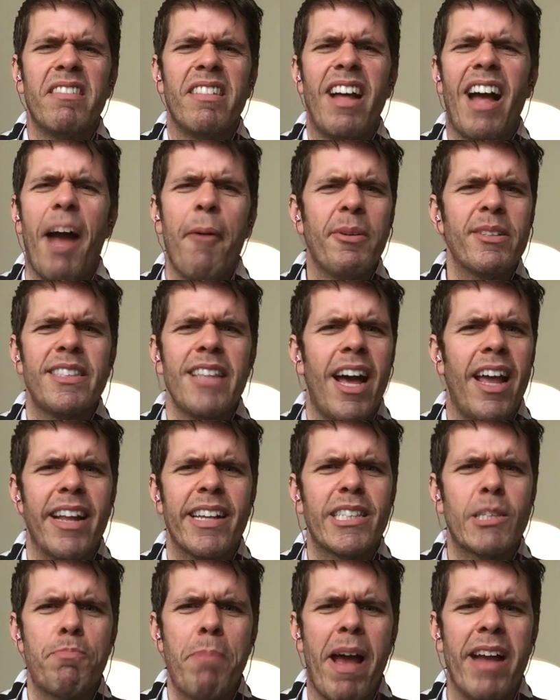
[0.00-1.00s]
I was not
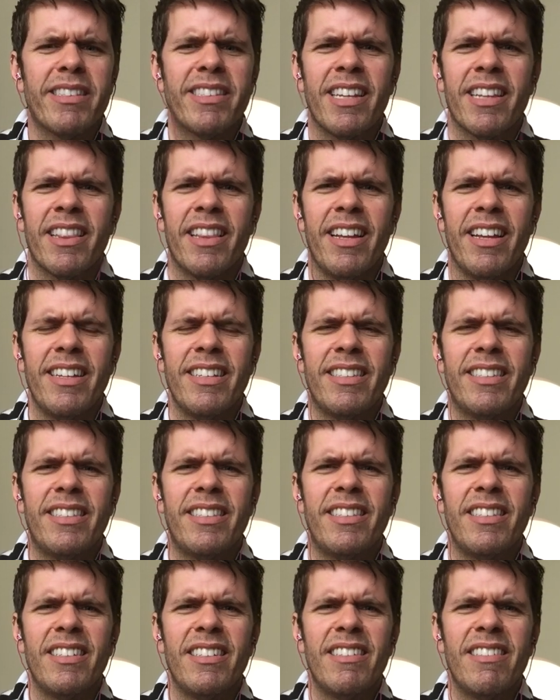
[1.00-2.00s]
expecting
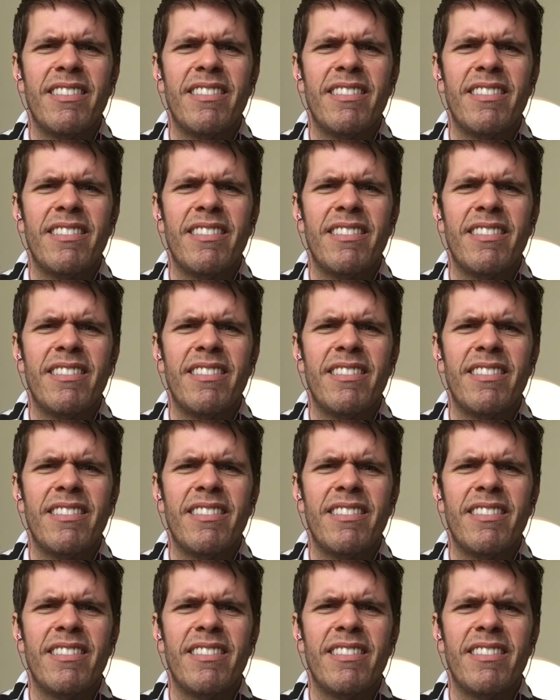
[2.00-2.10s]
this.